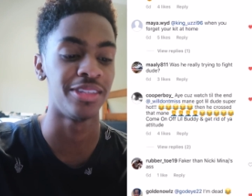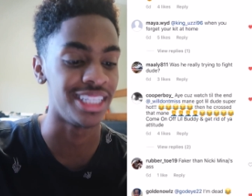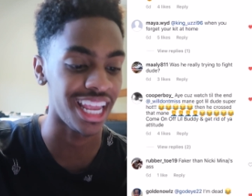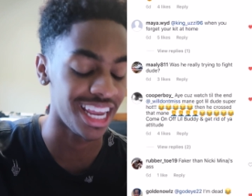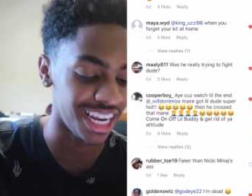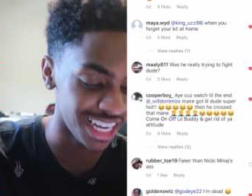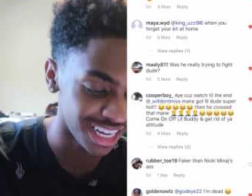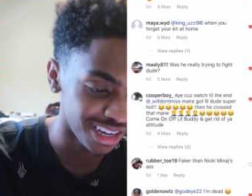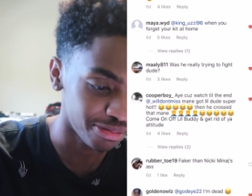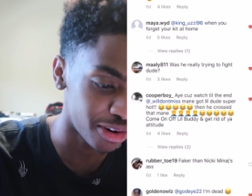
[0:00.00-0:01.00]
Dang.
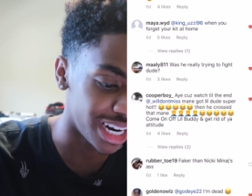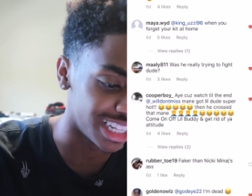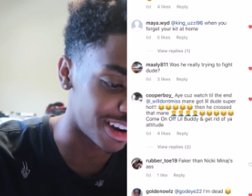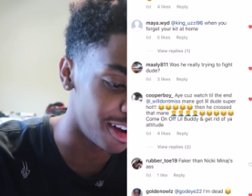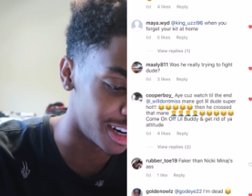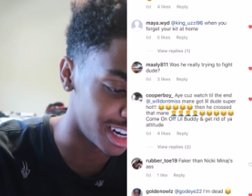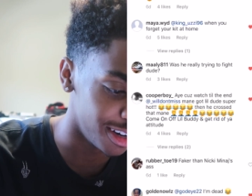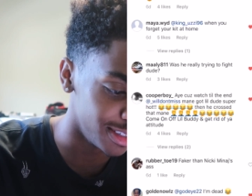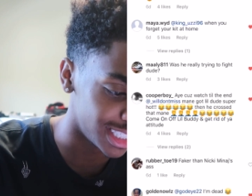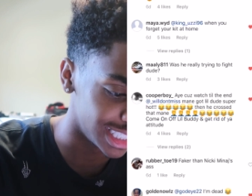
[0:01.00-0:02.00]
Brian had the car. What's